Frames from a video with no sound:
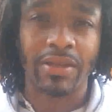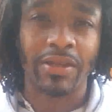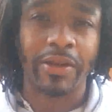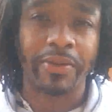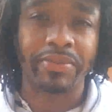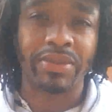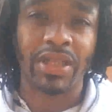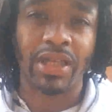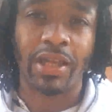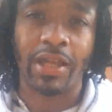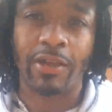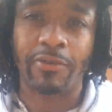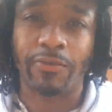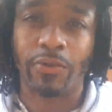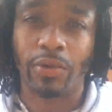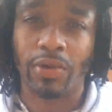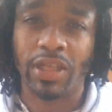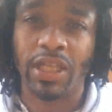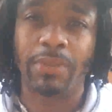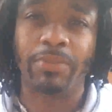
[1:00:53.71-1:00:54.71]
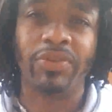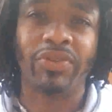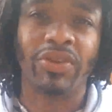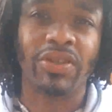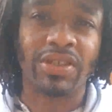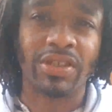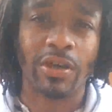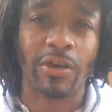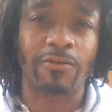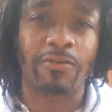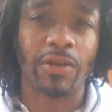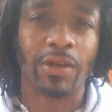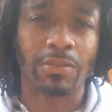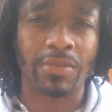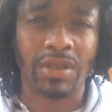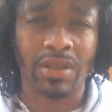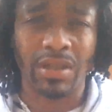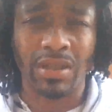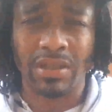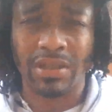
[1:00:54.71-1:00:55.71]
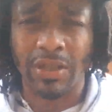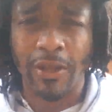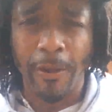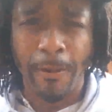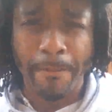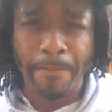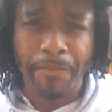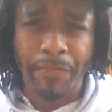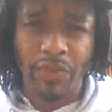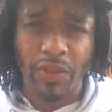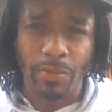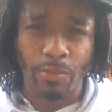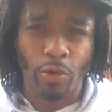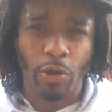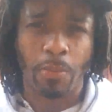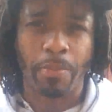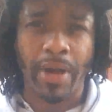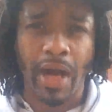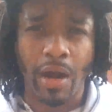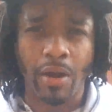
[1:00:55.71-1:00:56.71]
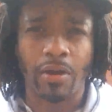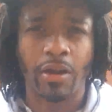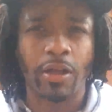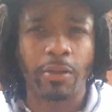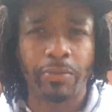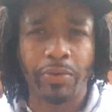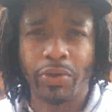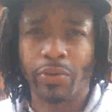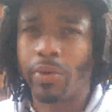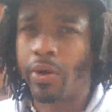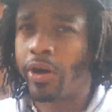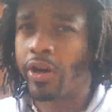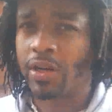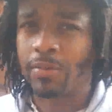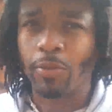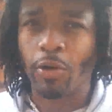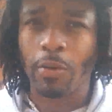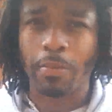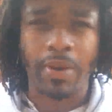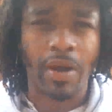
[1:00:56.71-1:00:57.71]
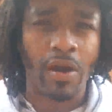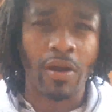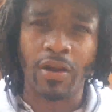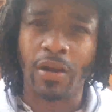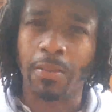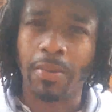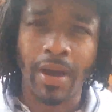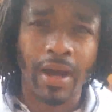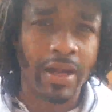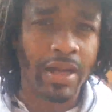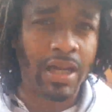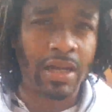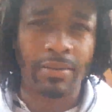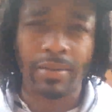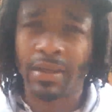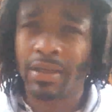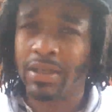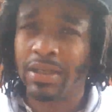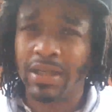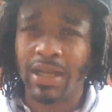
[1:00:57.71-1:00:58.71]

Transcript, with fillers: You know what I'm saying? For keeping yourself up, because the more powered up you are, the more powered up I am.